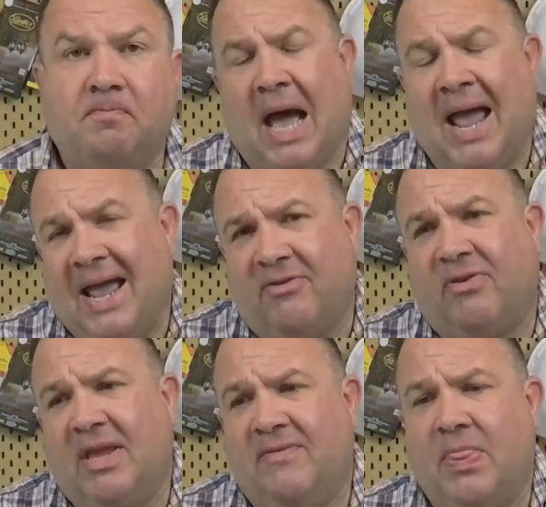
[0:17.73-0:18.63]
I
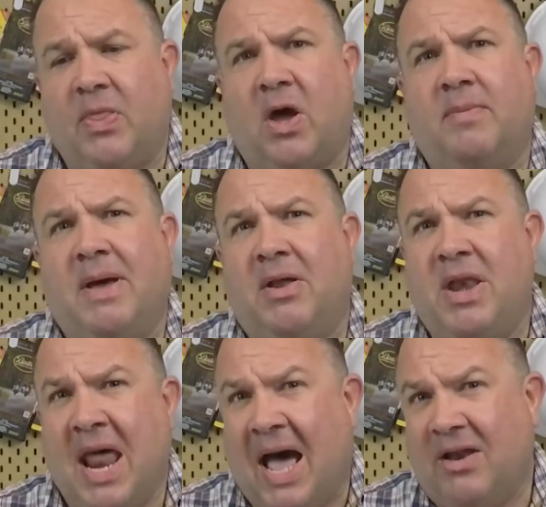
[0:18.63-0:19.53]
actually even thought about
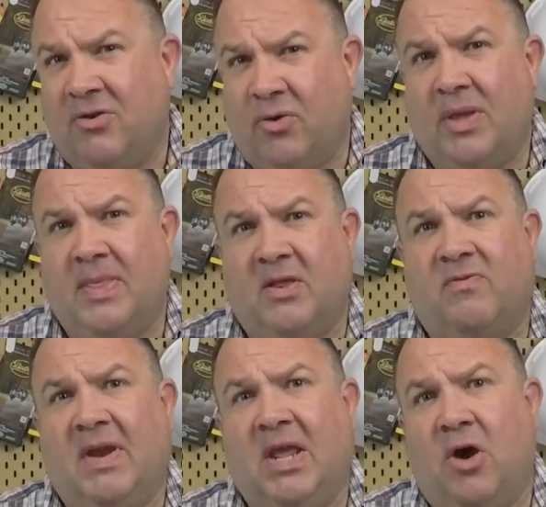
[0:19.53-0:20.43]
not doing this
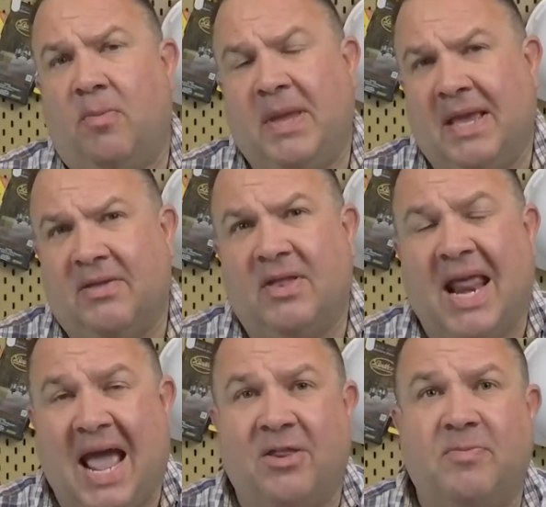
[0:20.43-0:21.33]
video because it
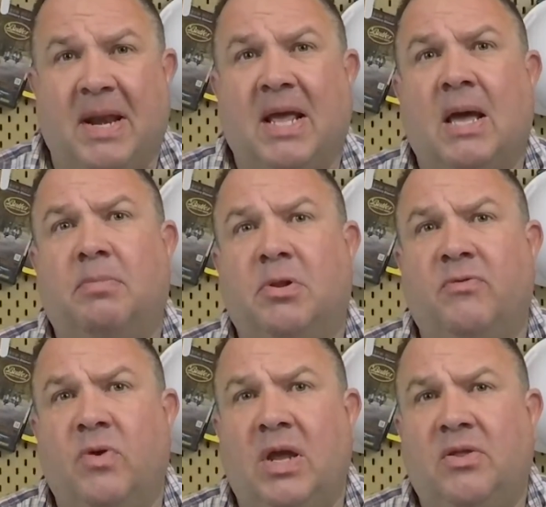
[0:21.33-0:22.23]
has been a couple
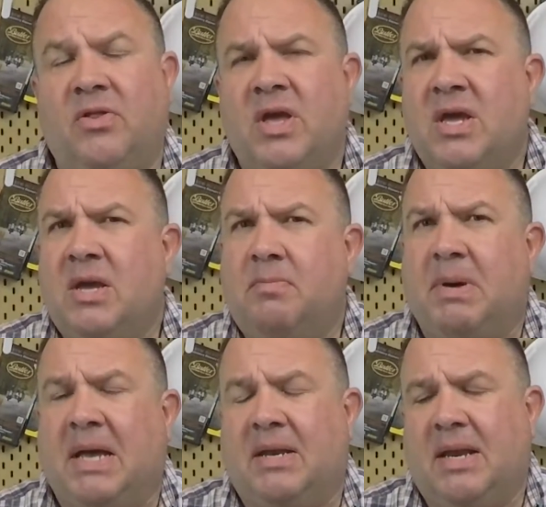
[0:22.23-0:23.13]
of weeks,
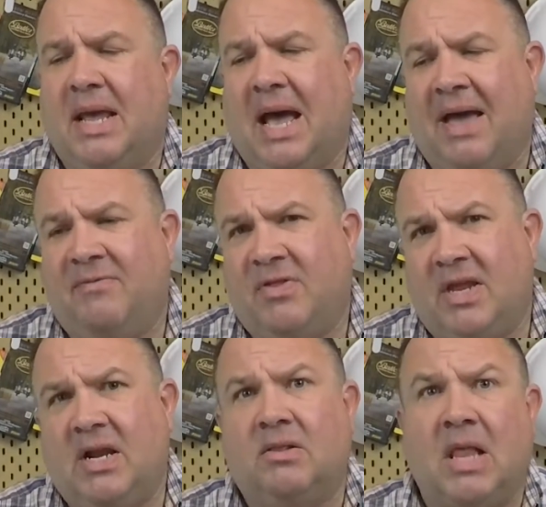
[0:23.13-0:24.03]
but I've
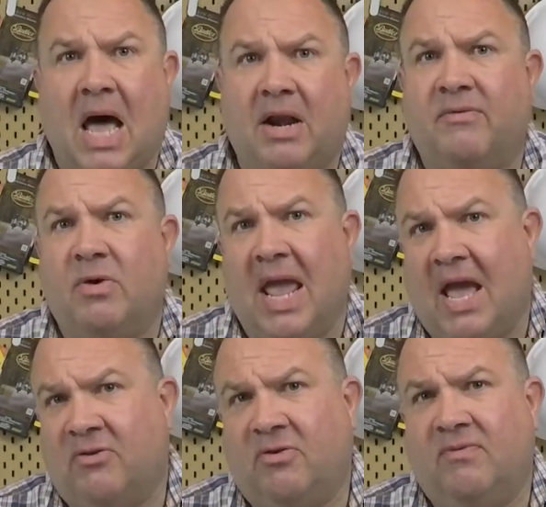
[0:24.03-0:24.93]
seen a lot of
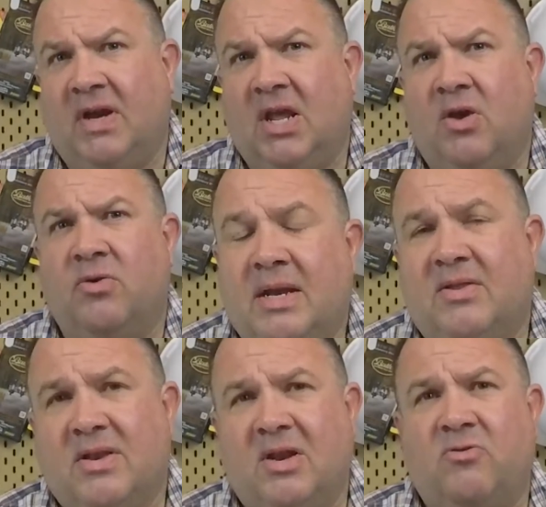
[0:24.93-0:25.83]
reaction videos. It
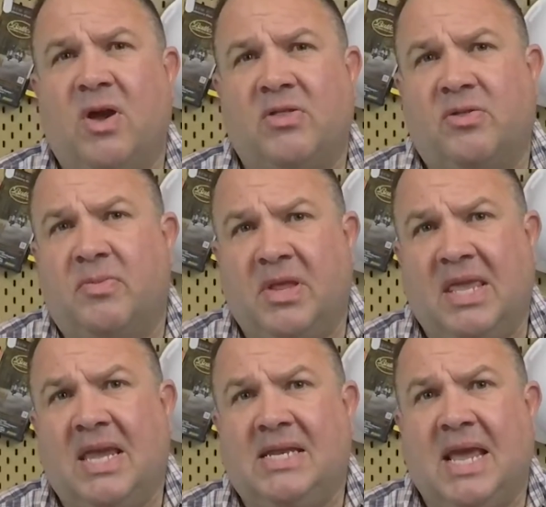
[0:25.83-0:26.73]
doesn't address some of the
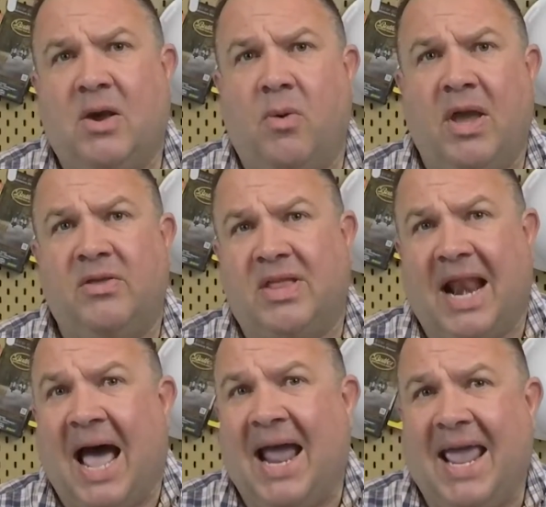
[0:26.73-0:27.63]
key takeaways that
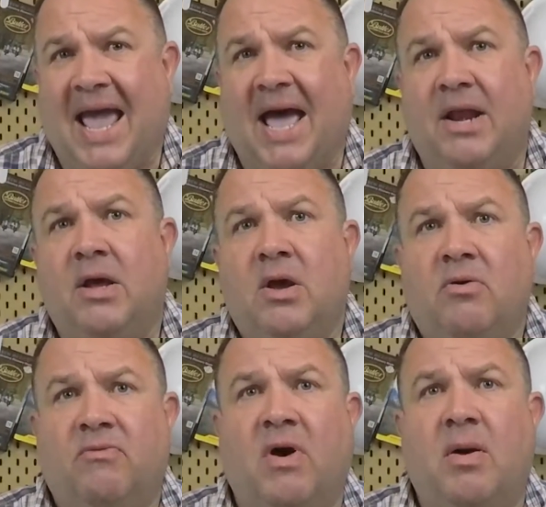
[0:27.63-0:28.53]
I had
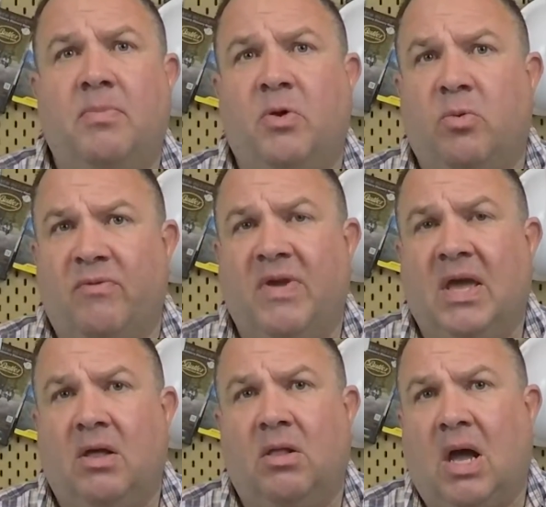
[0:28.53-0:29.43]
from the
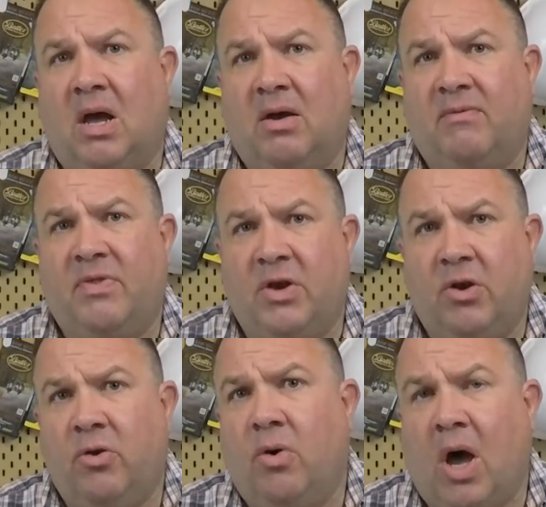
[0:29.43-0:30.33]
reveal of the
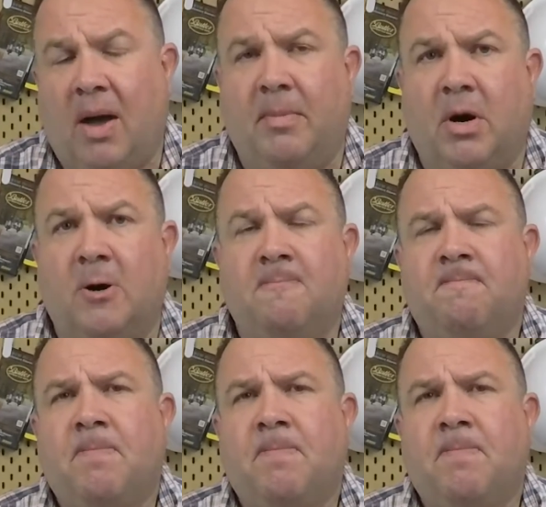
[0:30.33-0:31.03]
new Hummer.